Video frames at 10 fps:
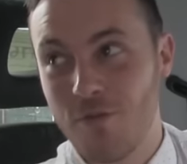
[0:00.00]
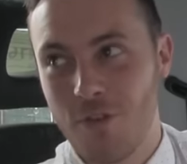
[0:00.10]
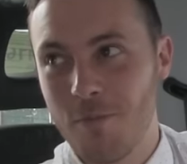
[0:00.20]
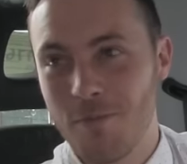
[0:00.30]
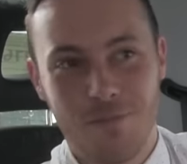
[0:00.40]

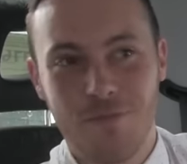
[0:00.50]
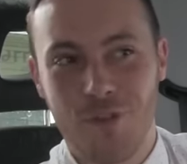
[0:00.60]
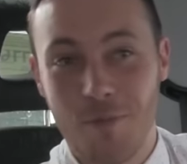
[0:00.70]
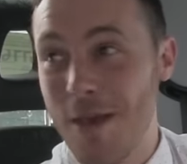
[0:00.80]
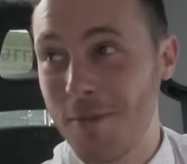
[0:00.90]
making it
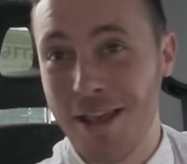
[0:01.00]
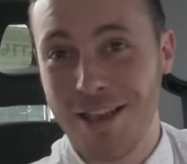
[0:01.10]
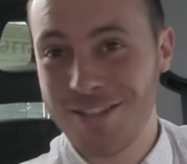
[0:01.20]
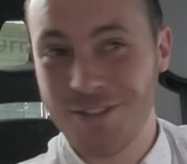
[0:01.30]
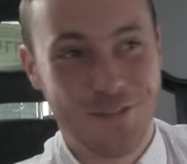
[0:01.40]
from
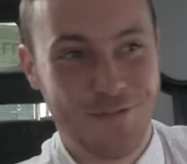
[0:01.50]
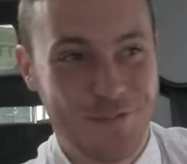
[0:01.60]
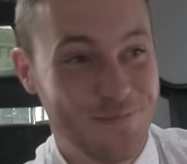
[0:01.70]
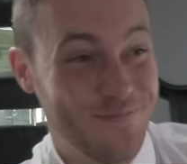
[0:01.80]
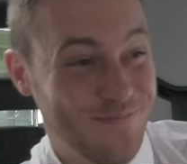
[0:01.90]
M&S or
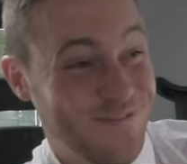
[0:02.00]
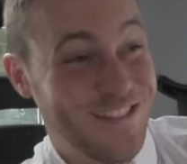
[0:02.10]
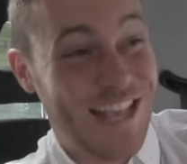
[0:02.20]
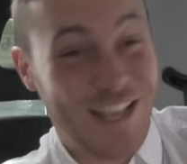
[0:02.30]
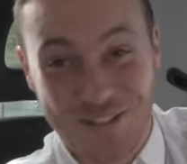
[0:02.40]
from
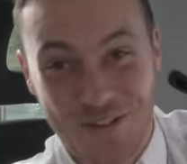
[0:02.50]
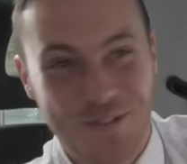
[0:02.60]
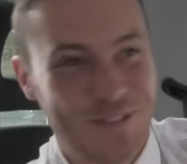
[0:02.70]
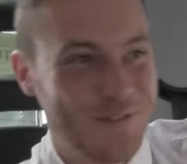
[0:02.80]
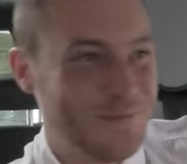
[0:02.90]
Tesco
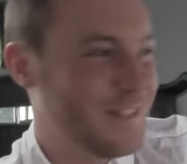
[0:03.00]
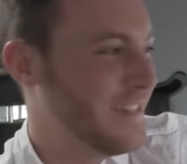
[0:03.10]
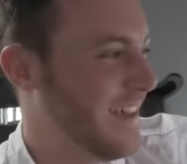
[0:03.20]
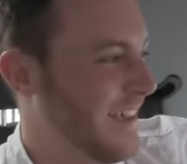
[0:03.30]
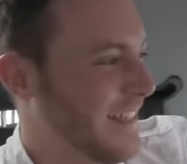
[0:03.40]
or somewhere,
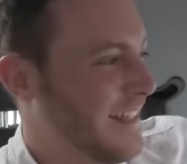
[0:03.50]
yeah.